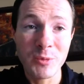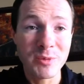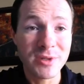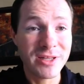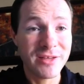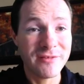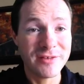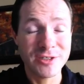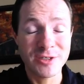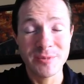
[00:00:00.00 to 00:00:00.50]
you
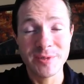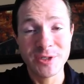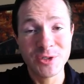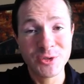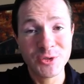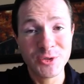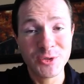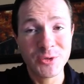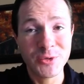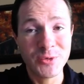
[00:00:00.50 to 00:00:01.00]
believe it to be
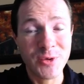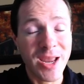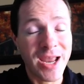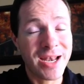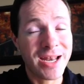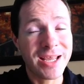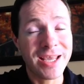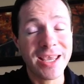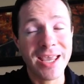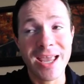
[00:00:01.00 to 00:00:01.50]
true.
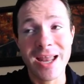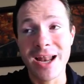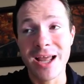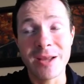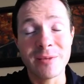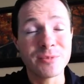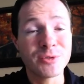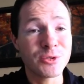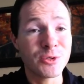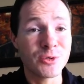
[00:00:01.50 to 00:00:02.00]
And again, I
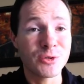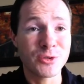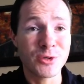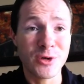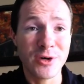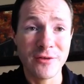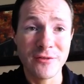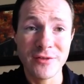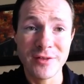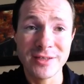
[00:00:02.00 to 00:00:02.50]
am so
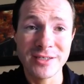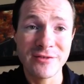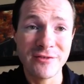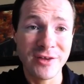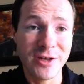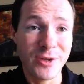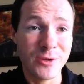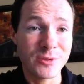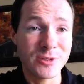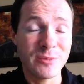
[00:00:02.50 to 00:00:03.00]
sorry for this
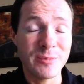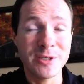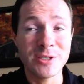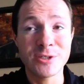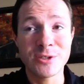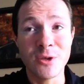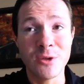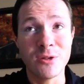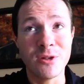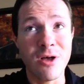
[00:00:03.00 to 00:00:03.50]
video to be
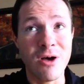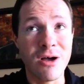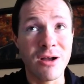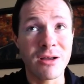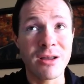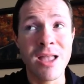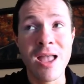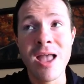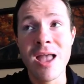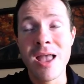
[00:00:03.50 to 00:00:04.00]
so
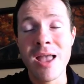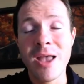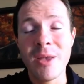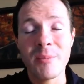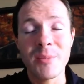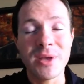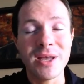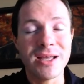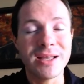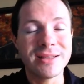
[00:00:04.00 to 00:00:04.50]
long.
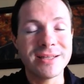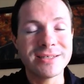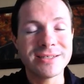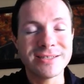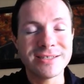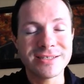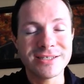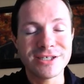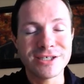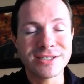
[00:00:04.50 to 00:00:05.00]
But
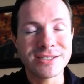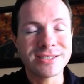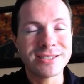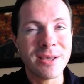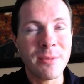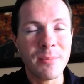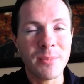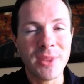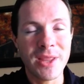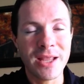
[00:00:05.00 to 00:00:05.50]
this is just
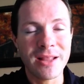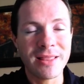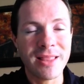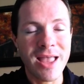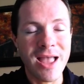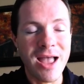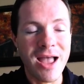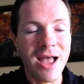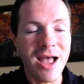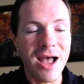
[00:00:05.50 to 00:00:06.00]
something
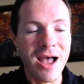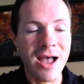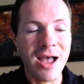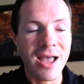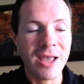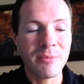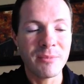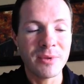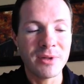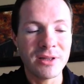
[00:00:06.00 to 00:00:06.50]
that
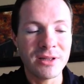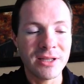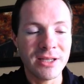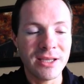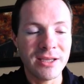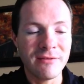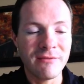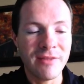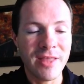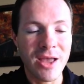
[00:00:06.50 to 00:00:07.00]
I
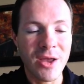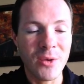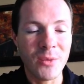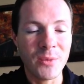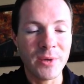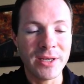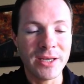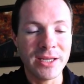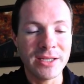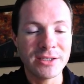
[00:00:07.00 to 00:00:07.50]
believe that
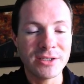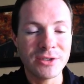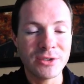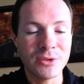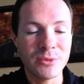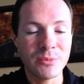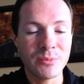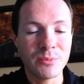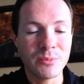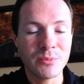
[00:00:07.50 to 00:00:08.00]
we need
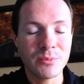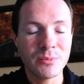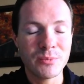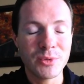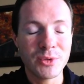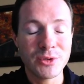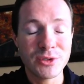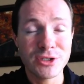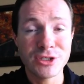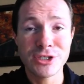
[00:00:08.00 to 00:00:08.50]
to
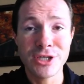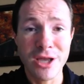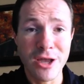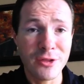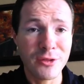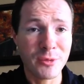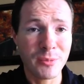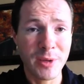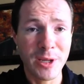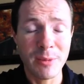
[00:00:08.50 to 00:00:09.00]
push to
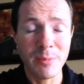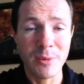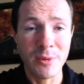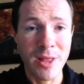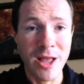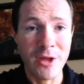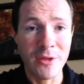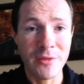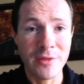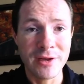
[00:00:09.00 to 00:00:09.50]
other
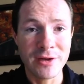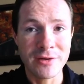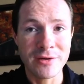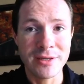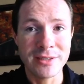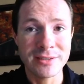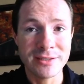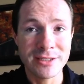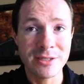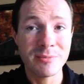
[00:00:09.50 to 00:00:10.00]
people out there
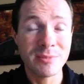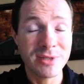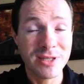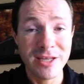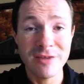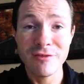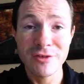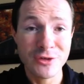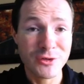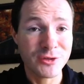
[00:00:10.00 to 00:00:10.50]
is to
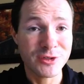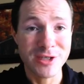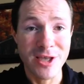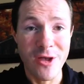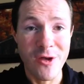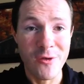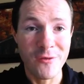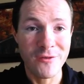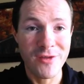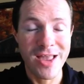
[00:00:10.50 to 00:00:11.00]
believe in
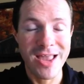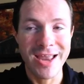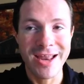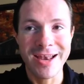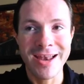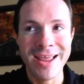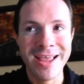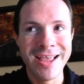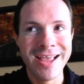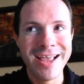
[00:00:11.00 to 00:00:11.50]
yourself
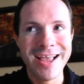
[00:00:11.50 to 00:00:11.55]
and